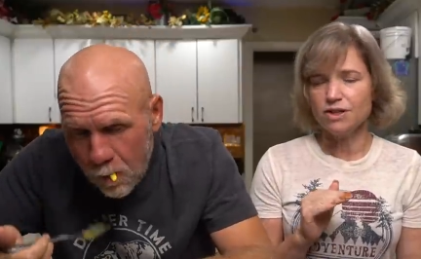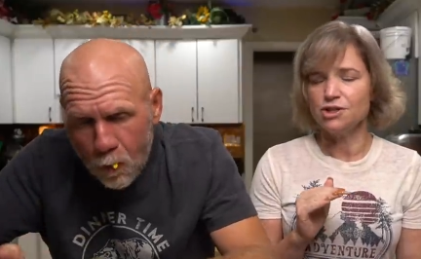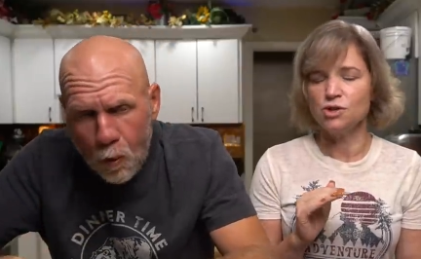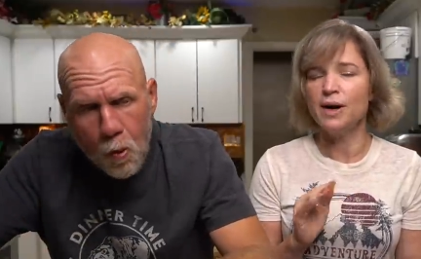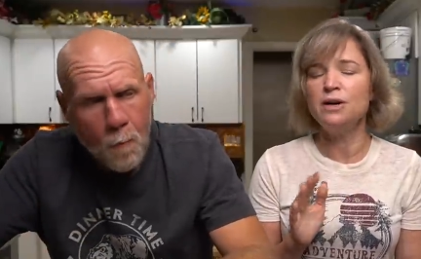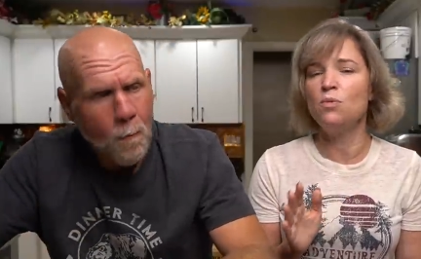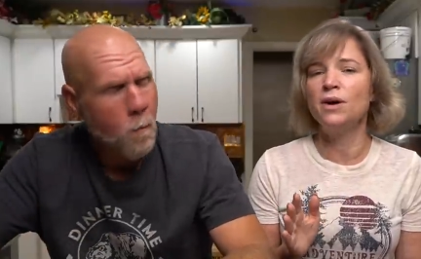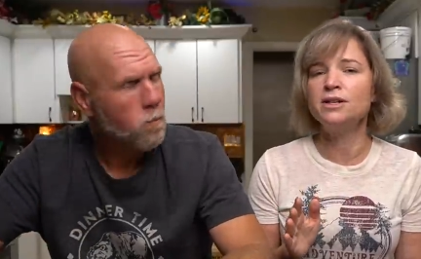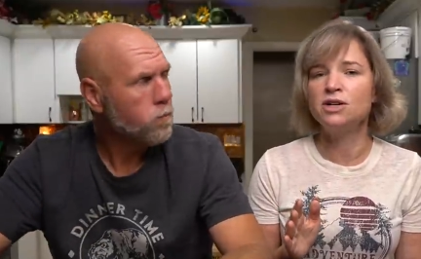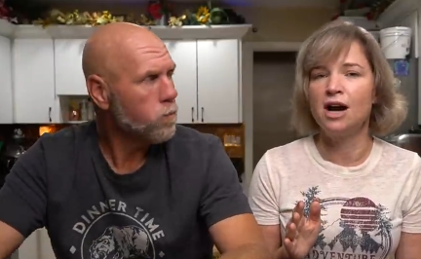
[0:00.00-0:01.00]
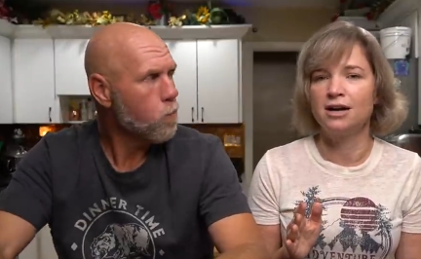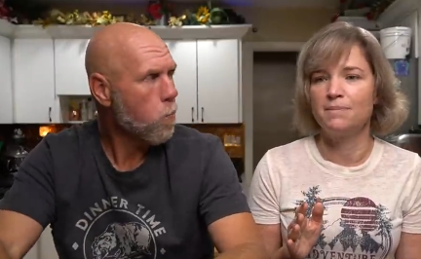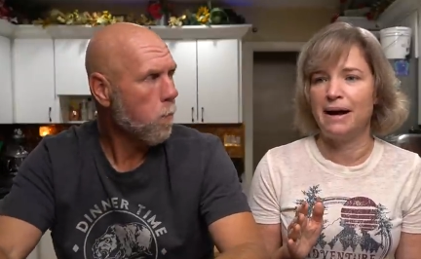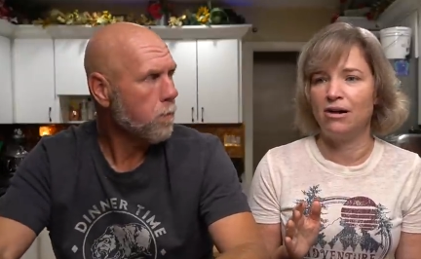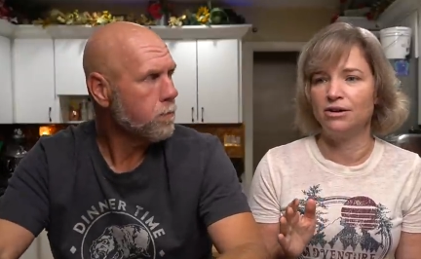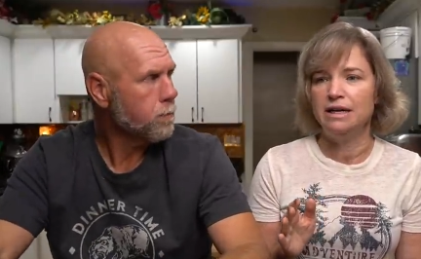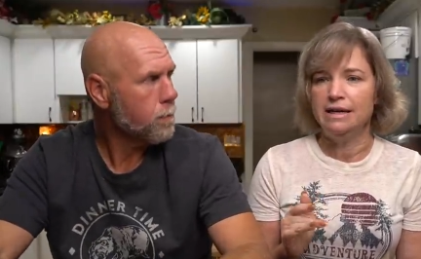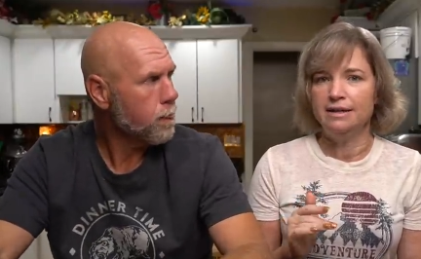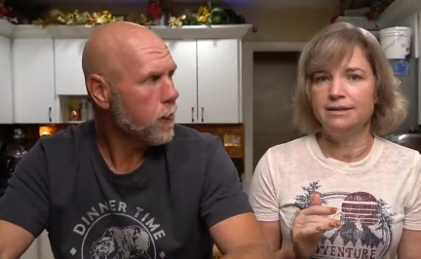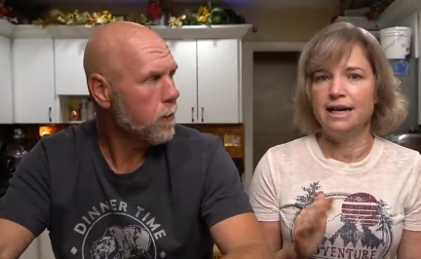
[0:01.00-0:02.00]
Speaker 1: So I didn't want to talk about
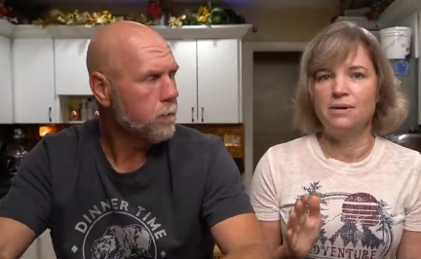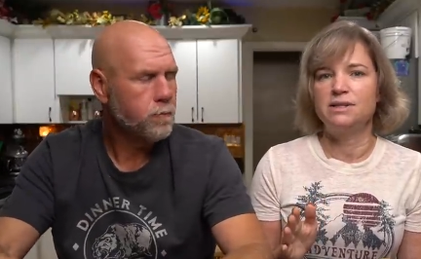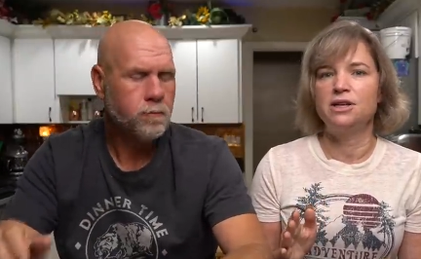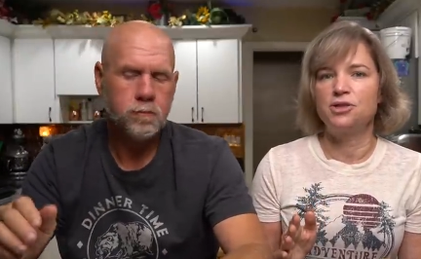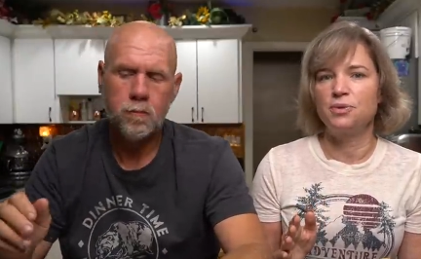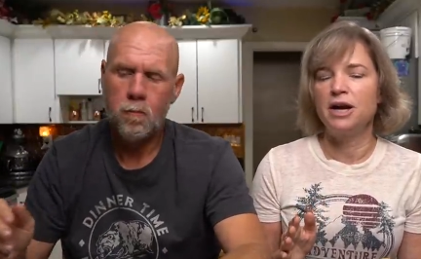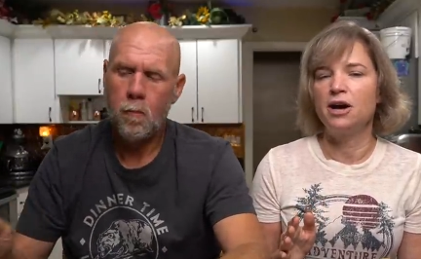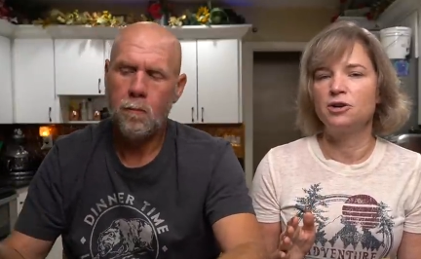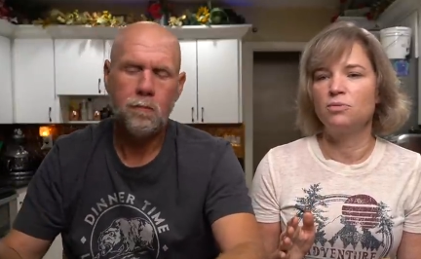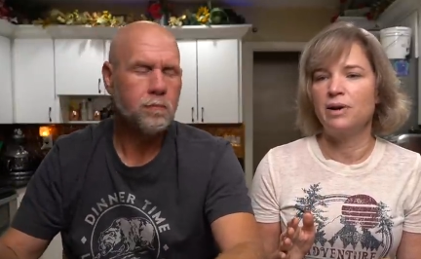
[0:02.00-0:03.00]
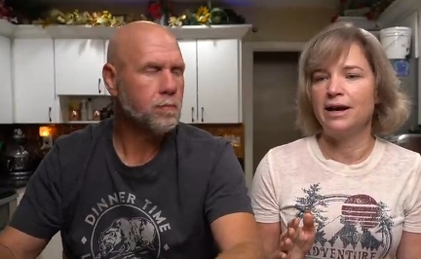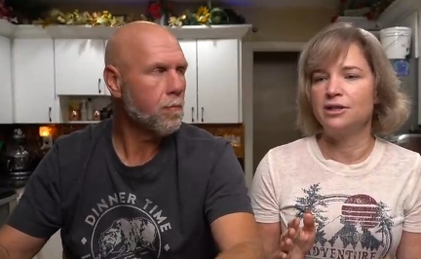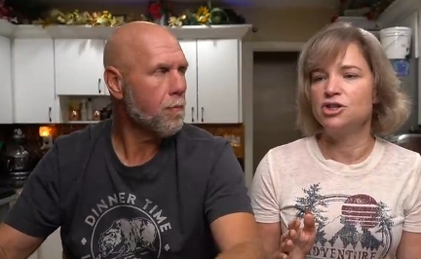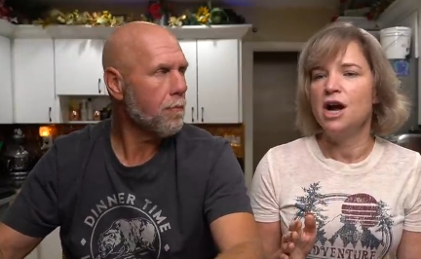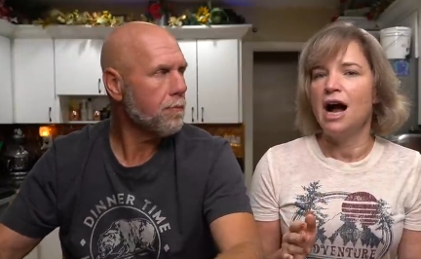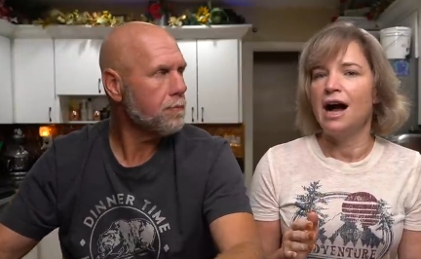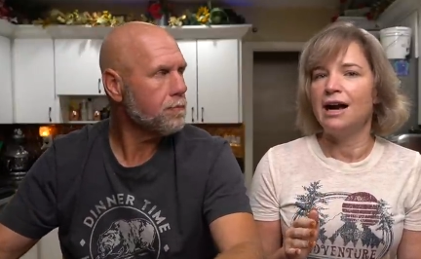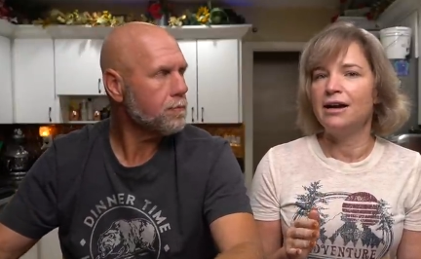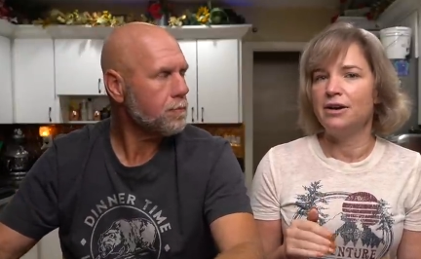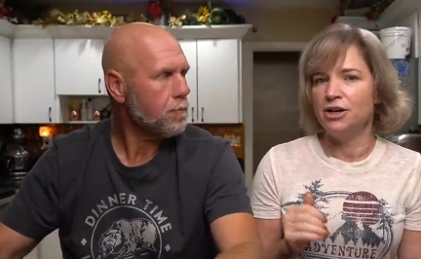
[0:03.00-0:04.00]
that I was in a 300 range.
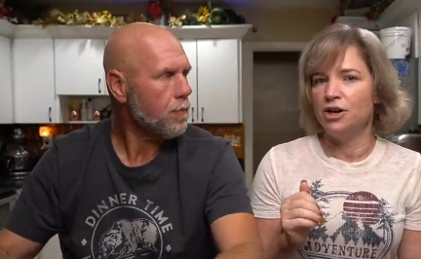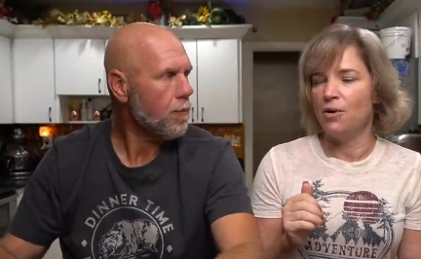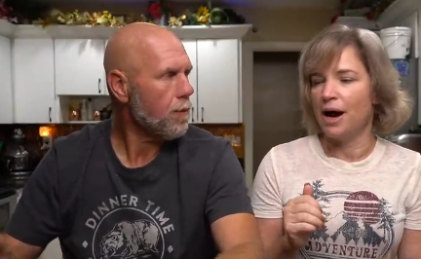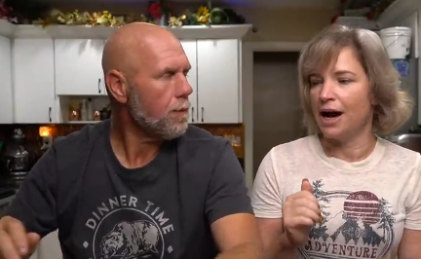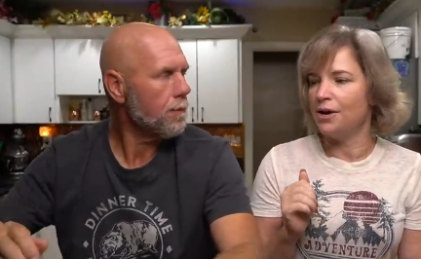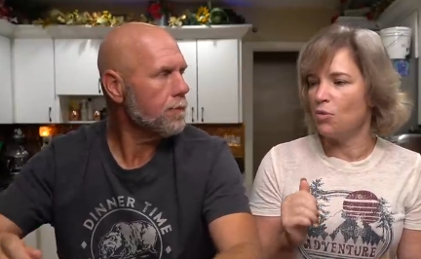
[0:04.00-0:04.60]
I, you know, I